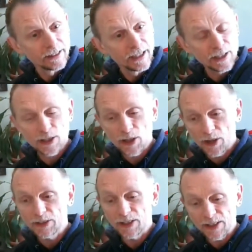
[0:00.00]
It's
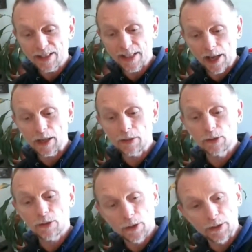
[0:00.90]
not, doesn't sound like it was
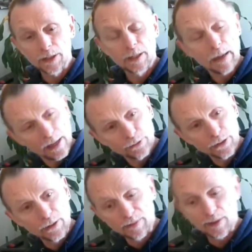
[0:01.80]
recorded in a bathroom. The